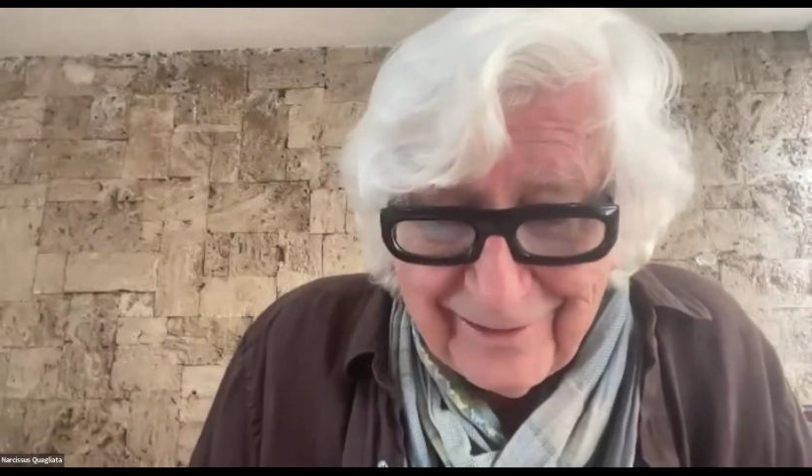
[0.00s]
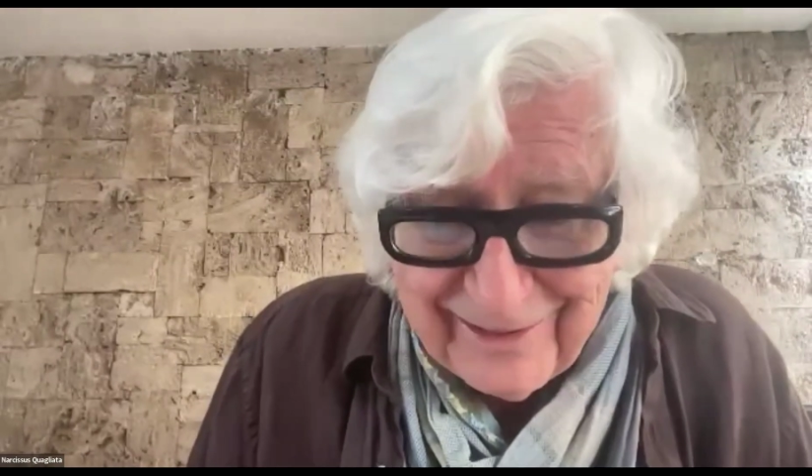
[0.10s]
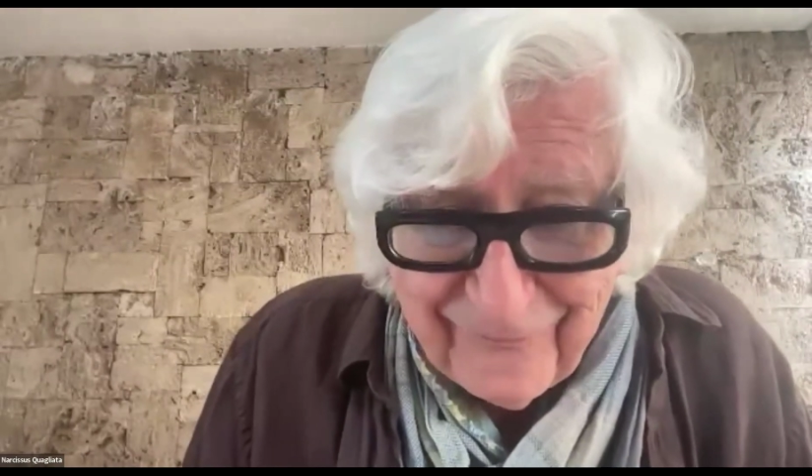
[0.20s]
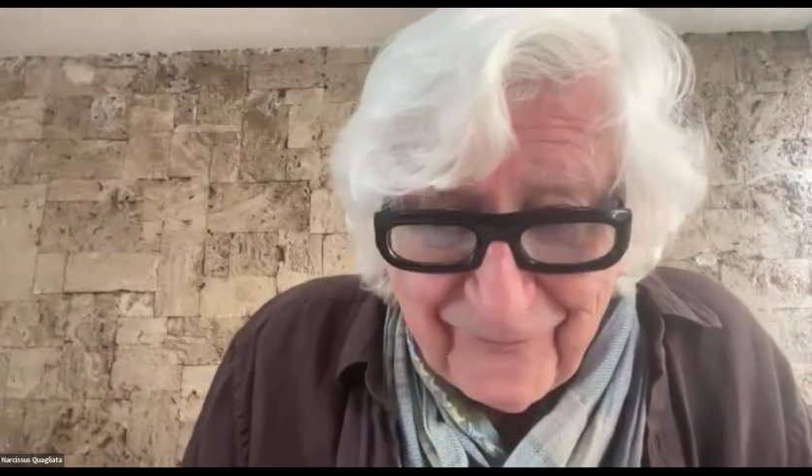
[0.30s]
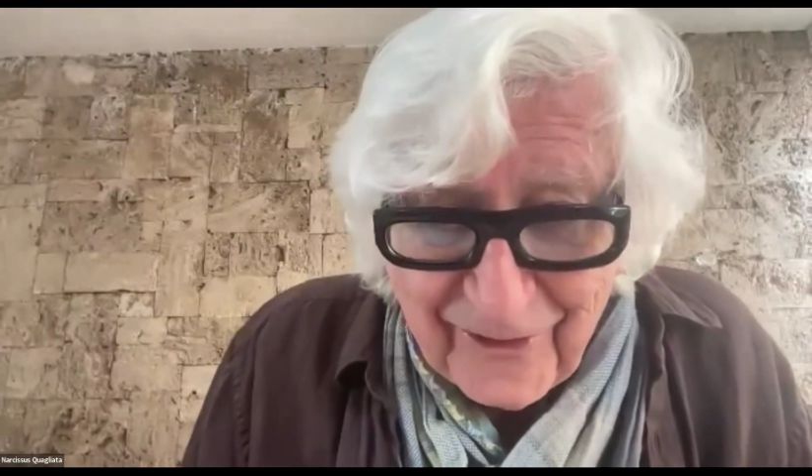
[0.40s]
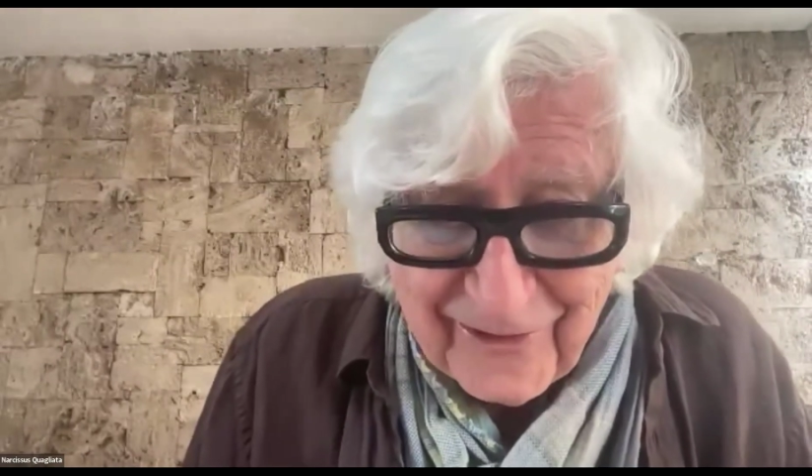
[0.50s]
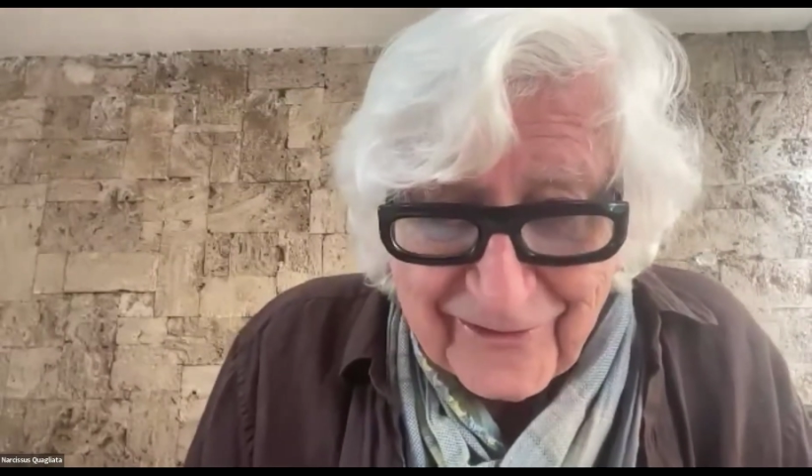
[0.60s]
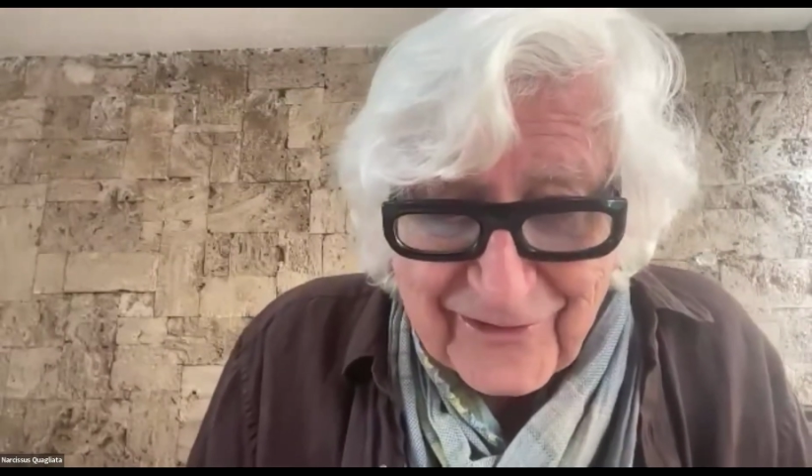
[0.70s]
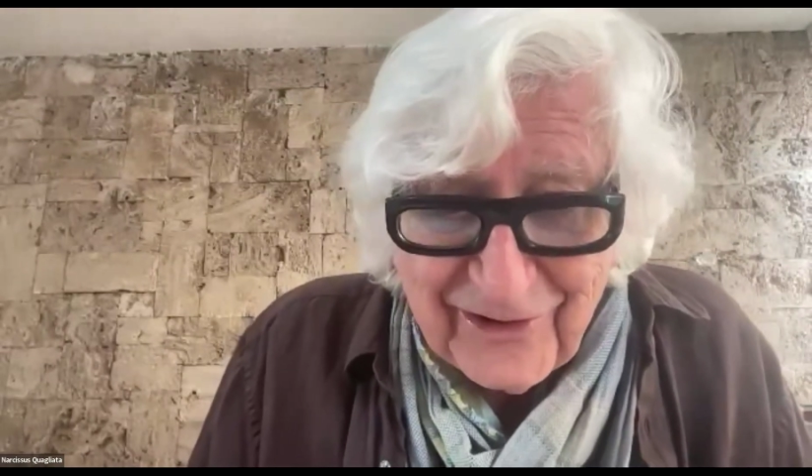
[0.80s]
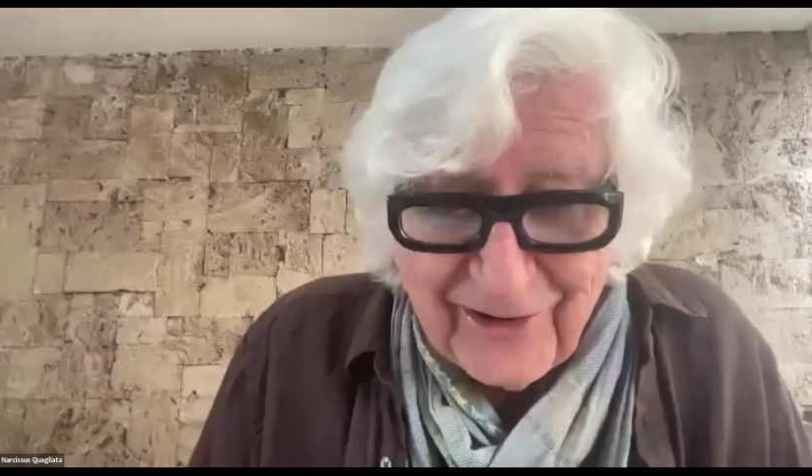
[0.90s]
at the
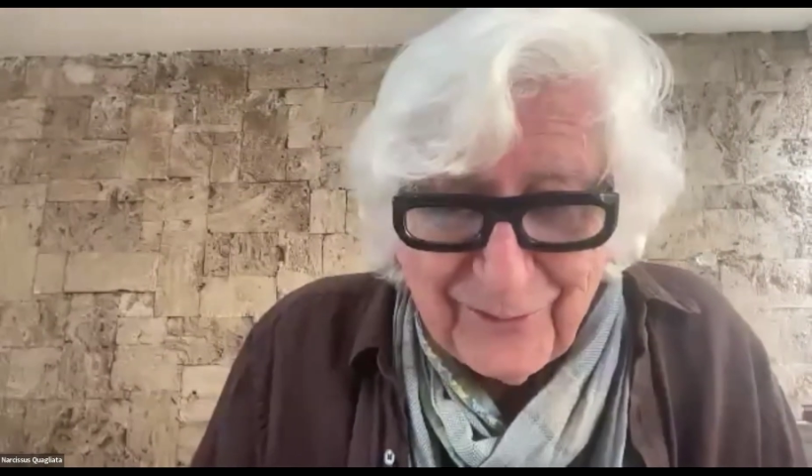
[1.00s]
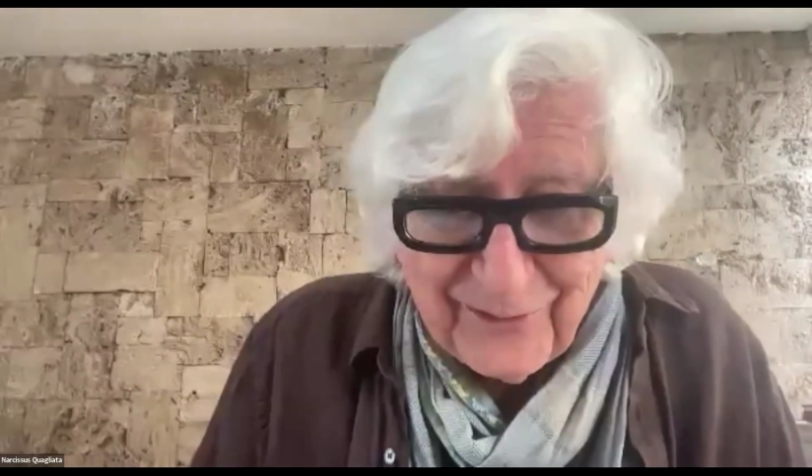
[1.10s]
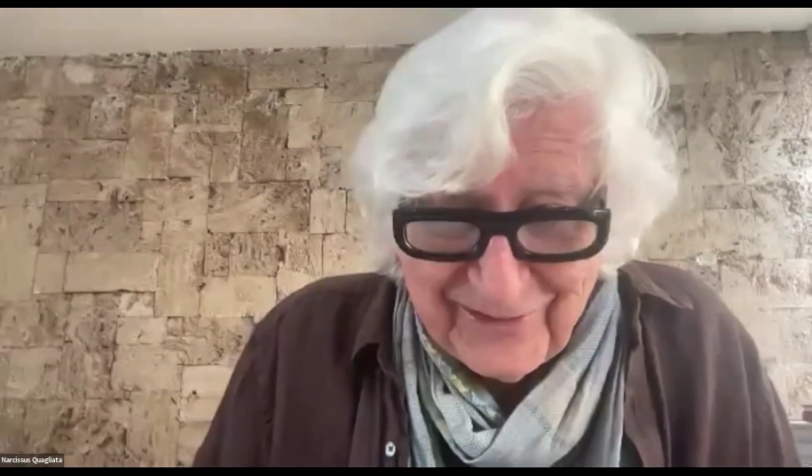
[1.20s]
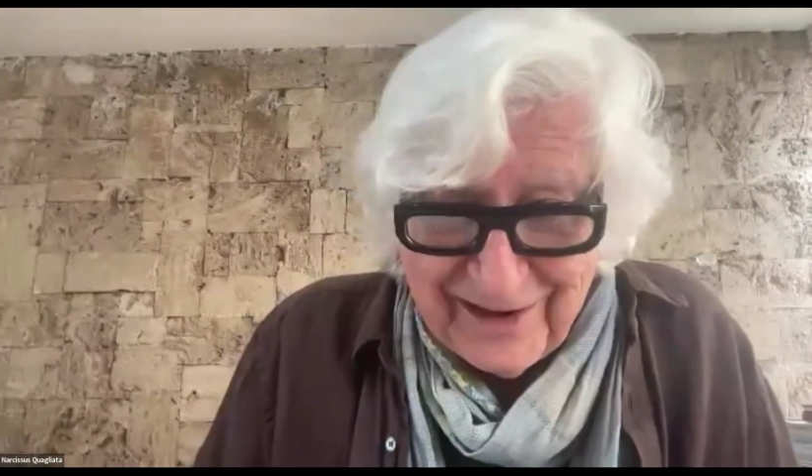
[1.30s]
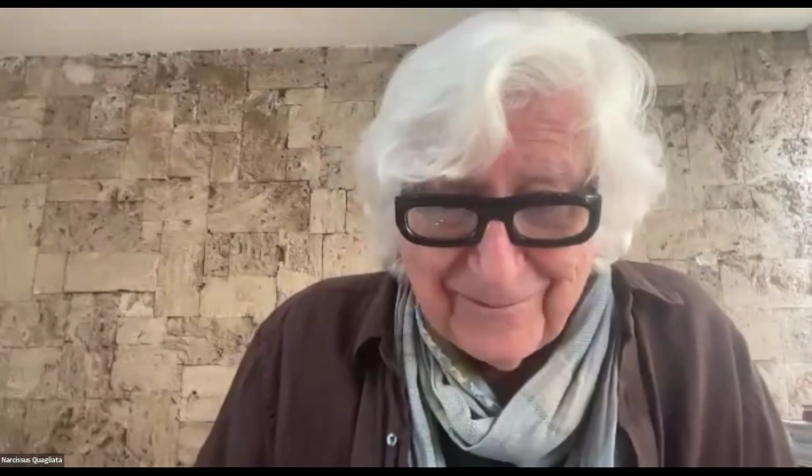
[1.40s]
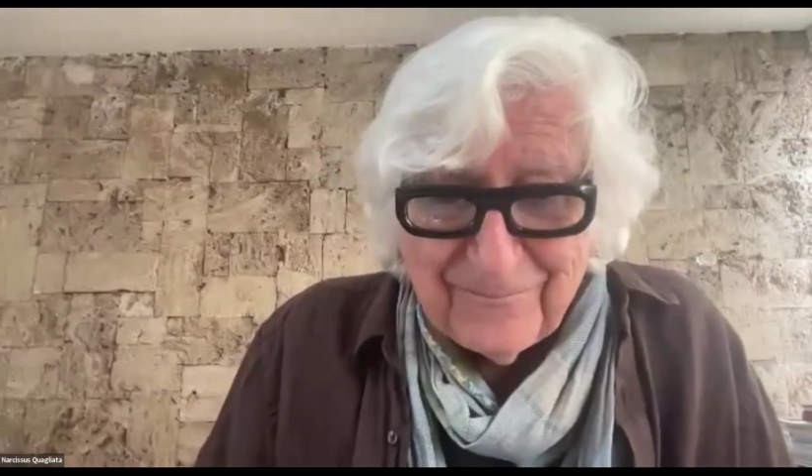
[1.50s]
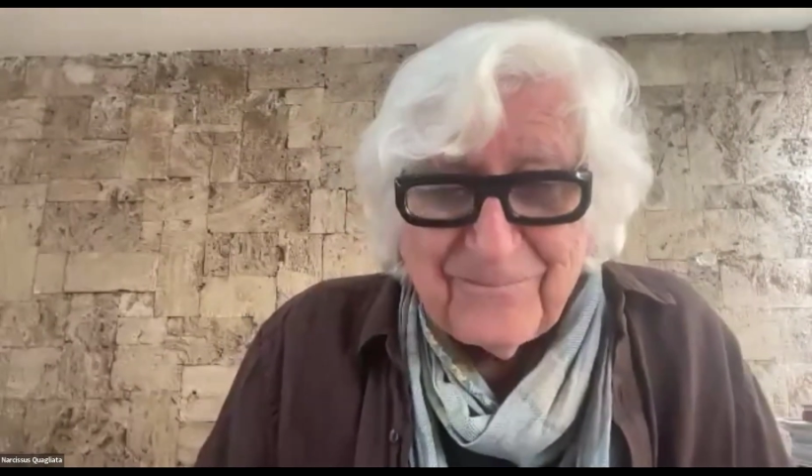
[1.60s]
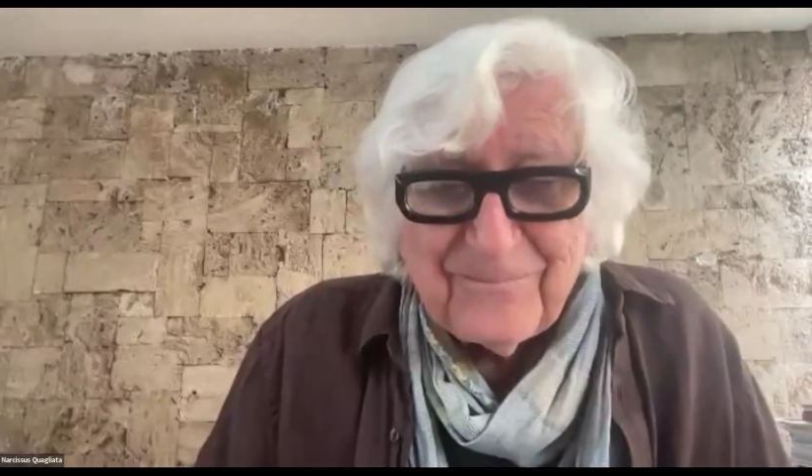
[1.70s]
Forest Lawn Museum.